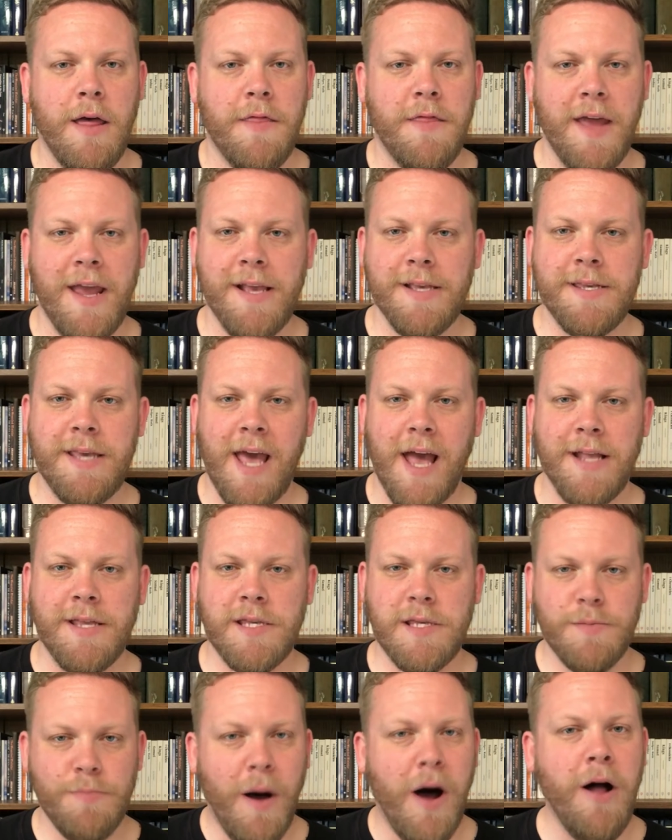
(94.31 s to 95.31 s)
things get
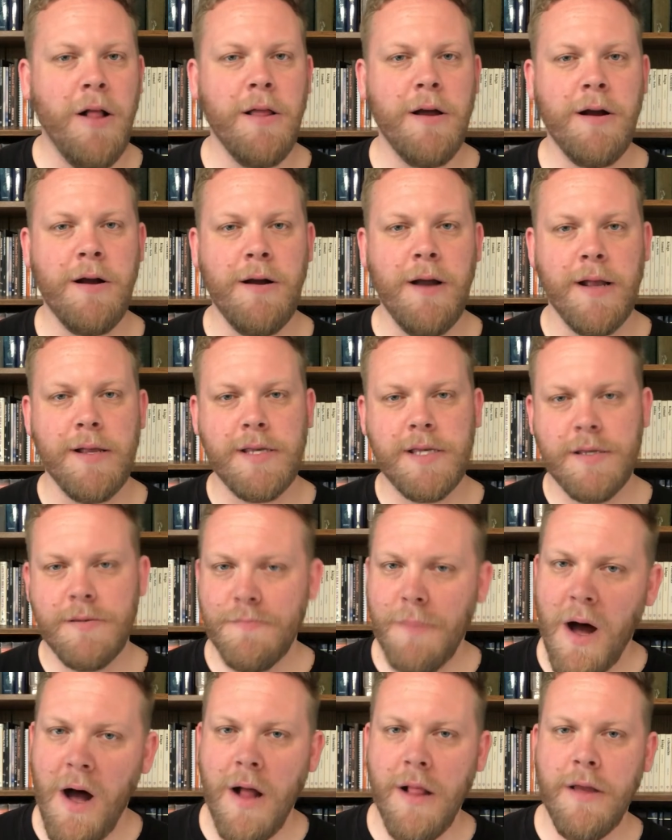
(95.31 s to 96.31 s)
smaller and
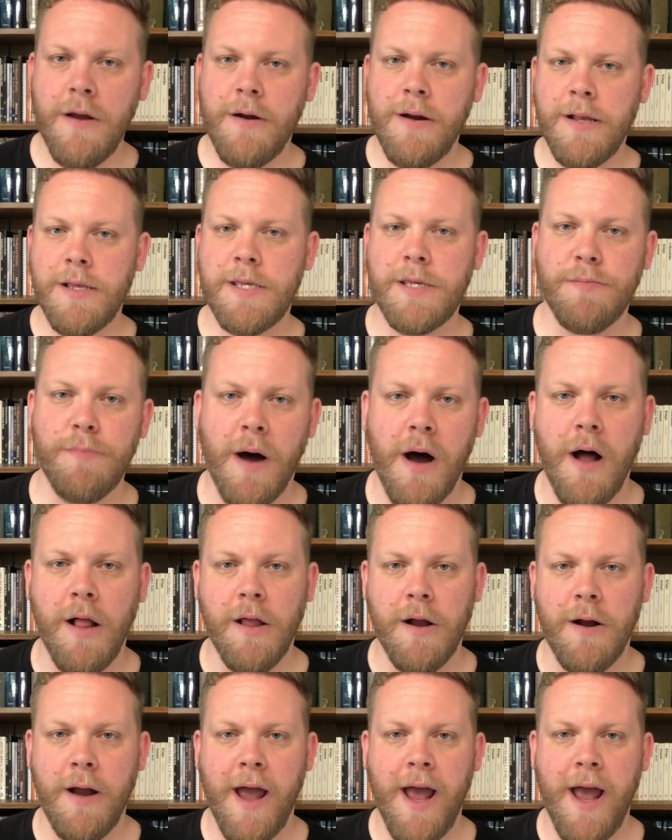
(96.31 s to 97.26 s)
smaller and smaller